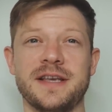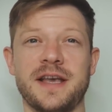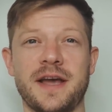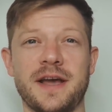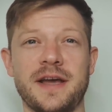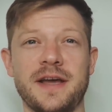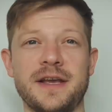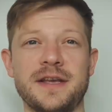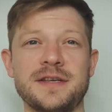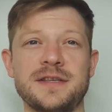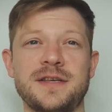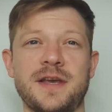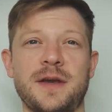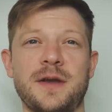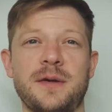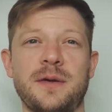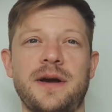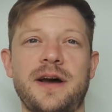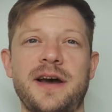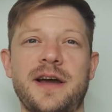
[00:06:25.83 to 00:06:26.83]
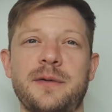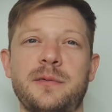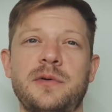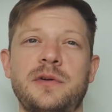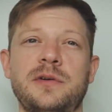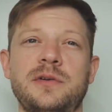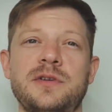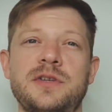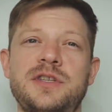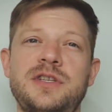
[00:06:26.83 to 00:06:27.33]
uh, so I
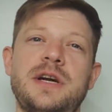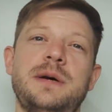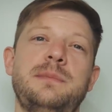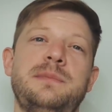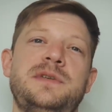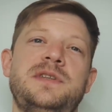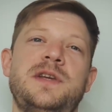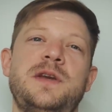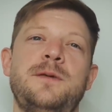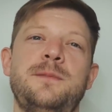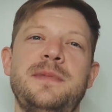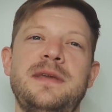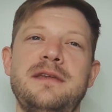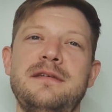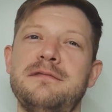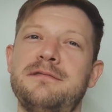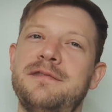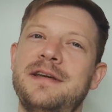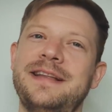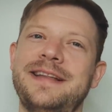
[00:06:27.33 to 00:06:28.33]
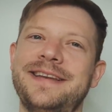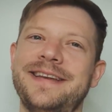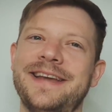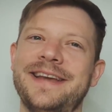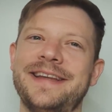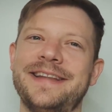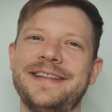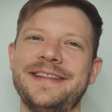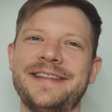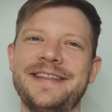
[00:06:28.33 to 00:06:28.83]
will jump to me filling
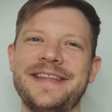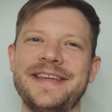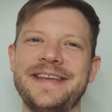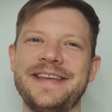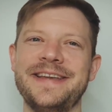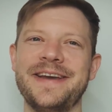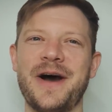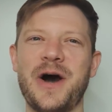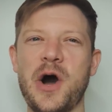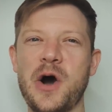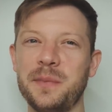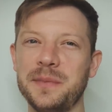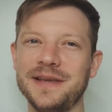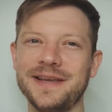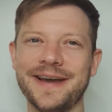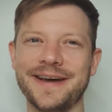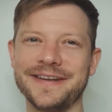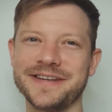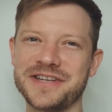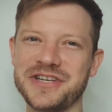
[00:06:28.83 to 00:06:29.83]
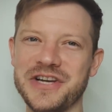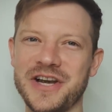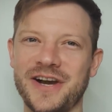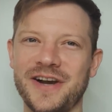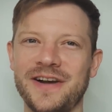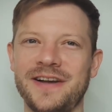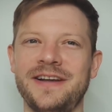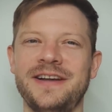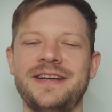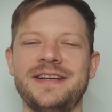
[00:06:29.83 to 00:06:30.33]
in the army Gantt
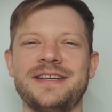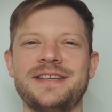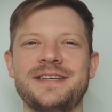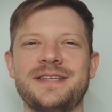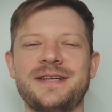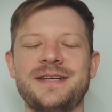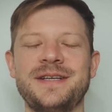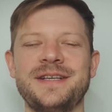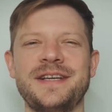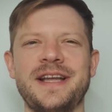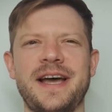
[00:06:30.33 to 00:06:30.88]
chart soon,